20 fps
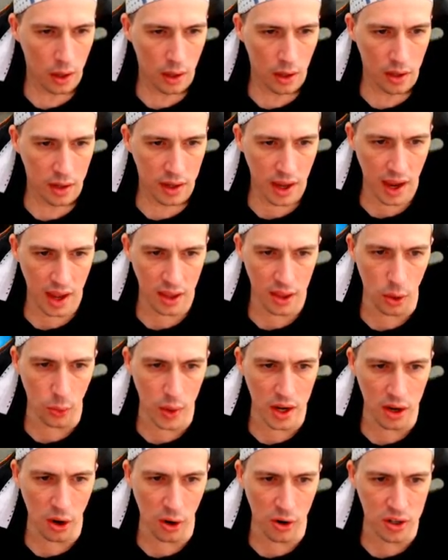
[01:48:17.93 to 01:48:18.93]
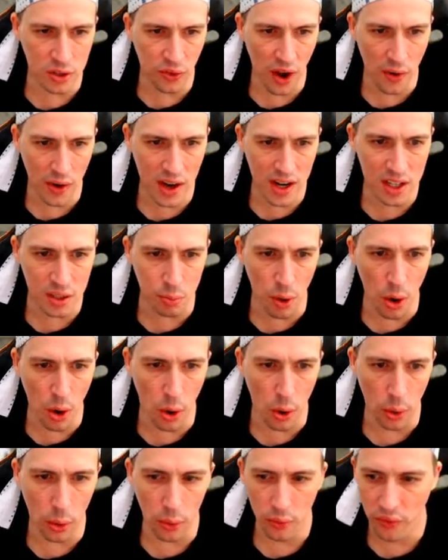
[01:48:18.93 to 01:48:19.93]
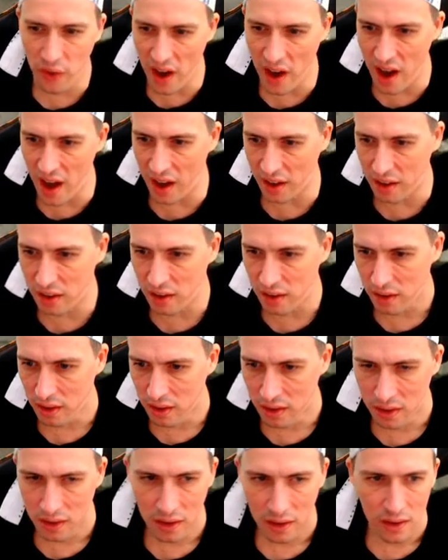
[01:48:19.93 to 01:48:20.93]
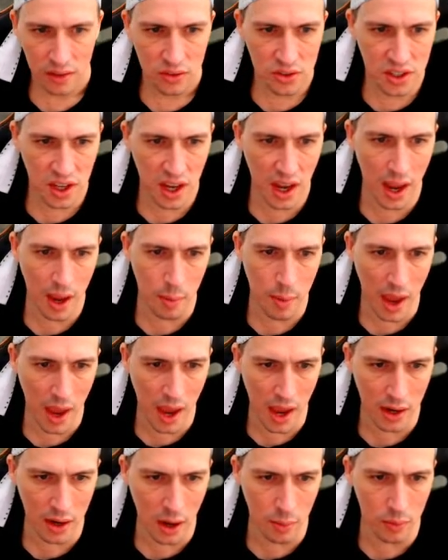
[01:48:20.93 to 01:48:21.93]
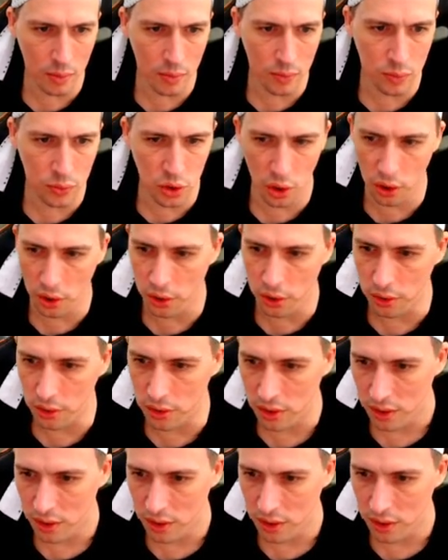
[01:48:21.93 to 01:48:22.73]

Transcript: Yeah, the window's very small. Fuck. Damn, man, dude.